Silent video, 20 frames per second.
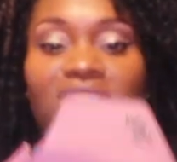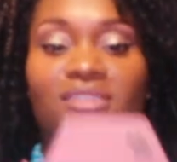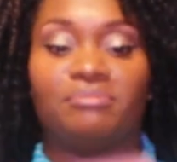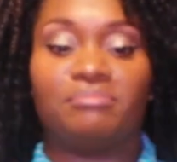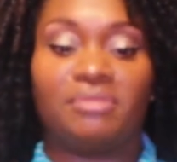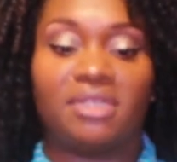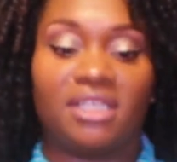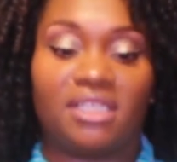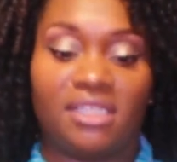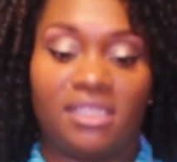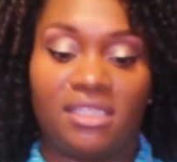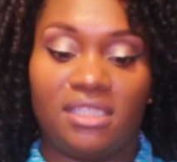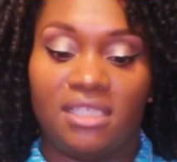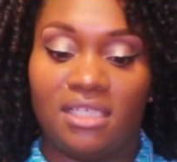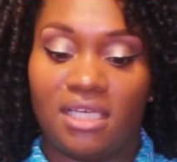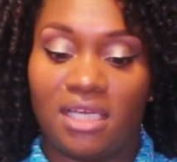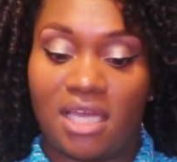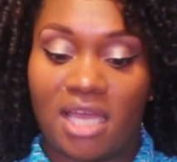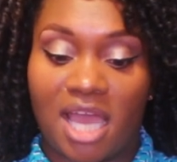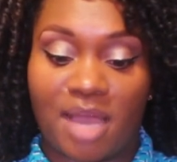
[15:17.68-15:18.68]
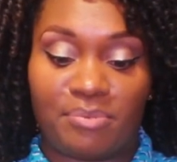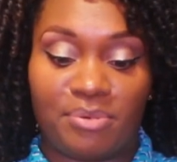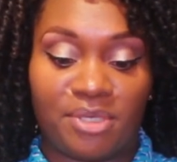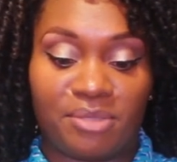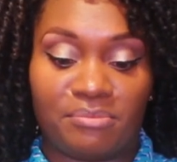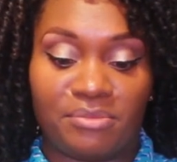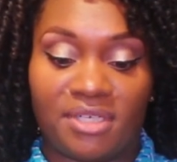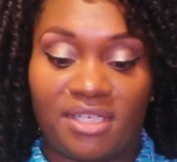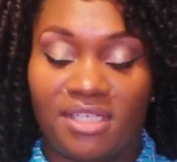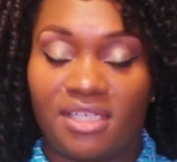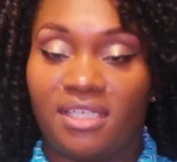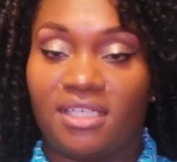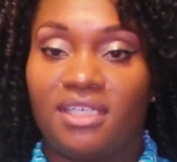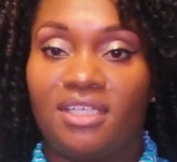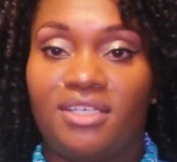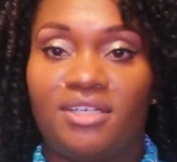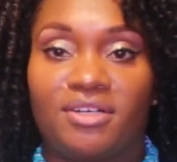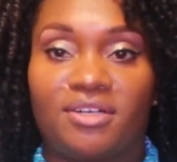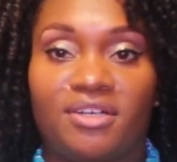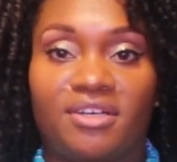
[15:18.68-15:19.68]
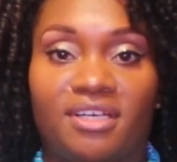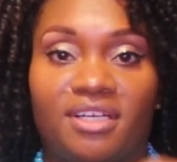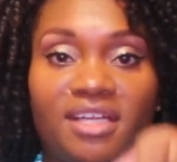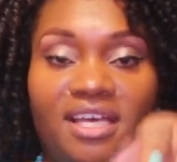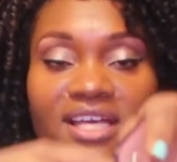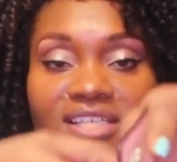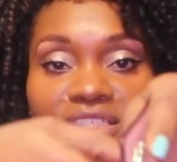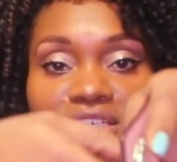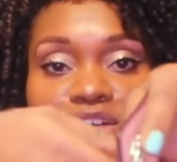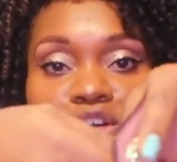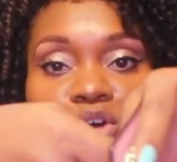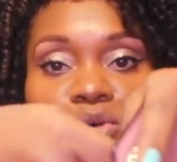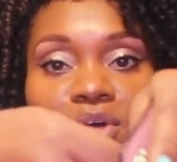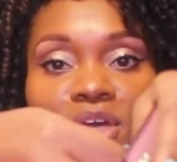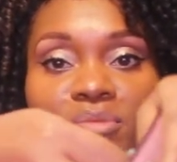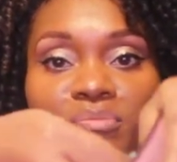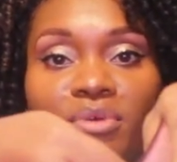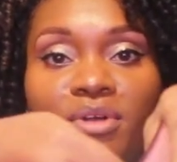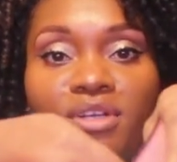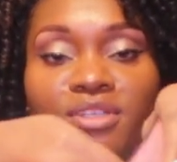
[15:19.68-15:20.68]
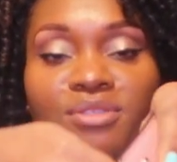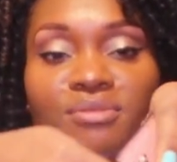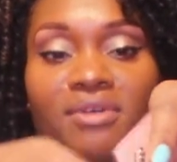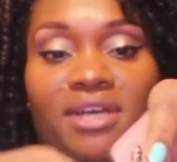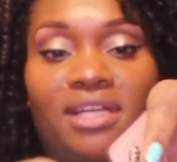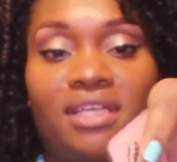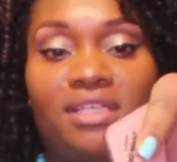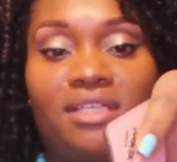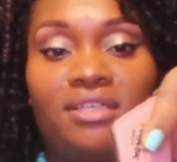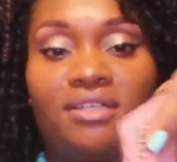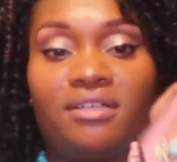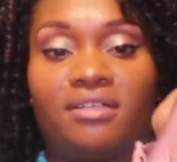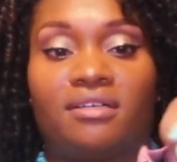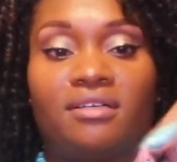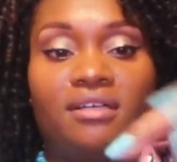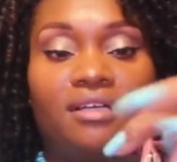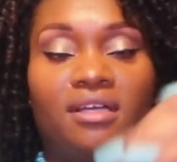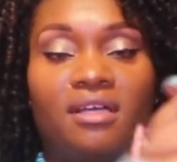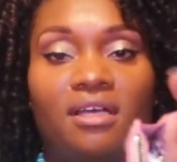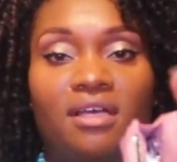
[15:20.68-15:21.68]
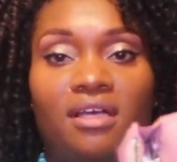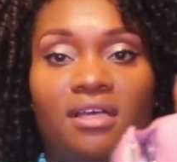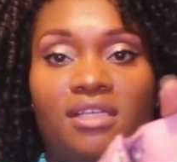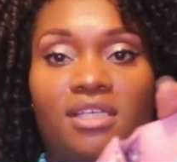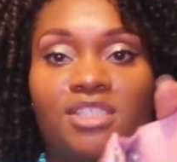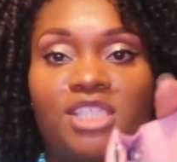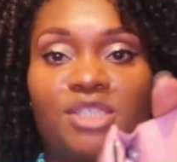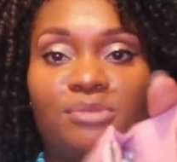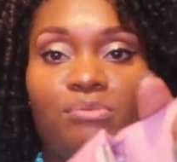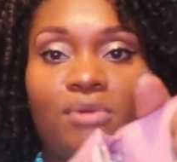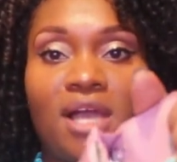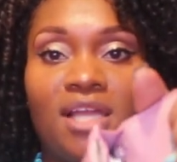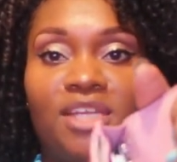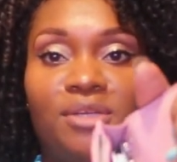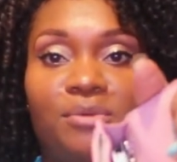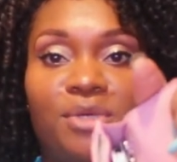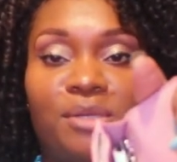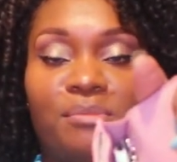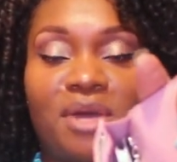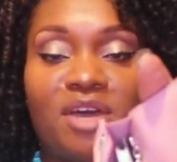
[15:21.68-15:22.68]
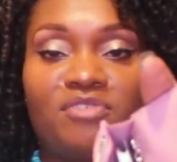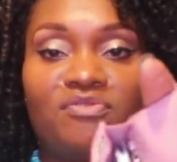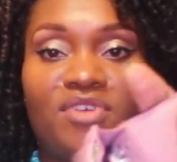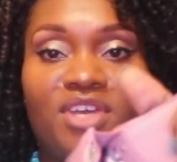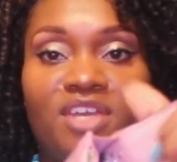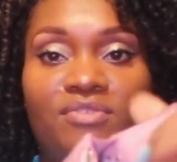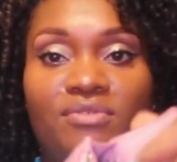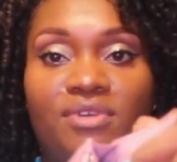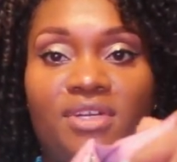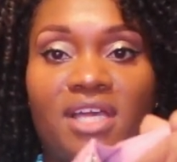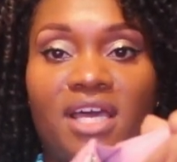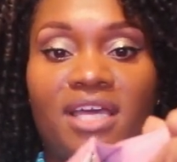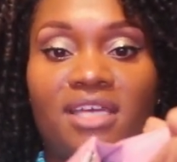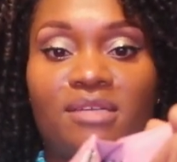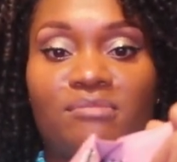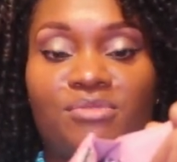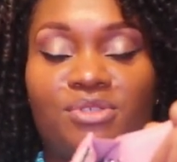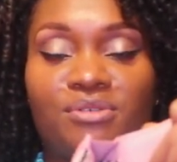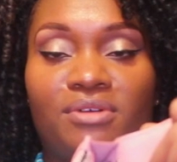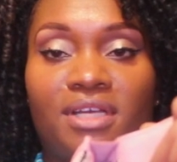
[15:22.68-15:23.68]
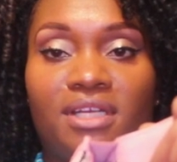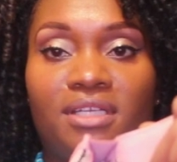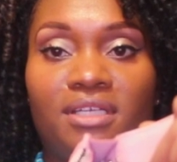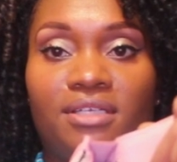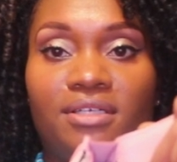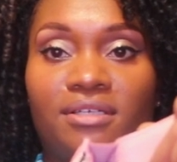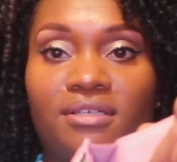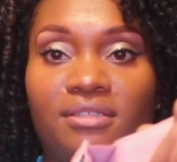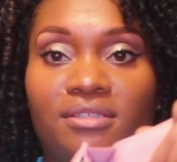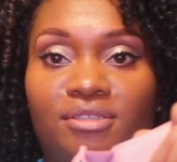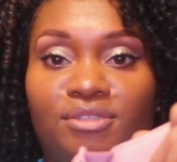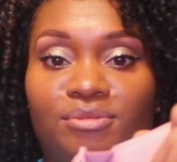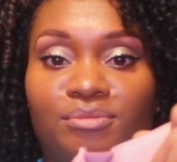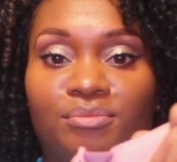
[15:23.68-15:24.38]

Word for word: and money I put money in here it has a coin purse right here this is probably one of my favorite items right here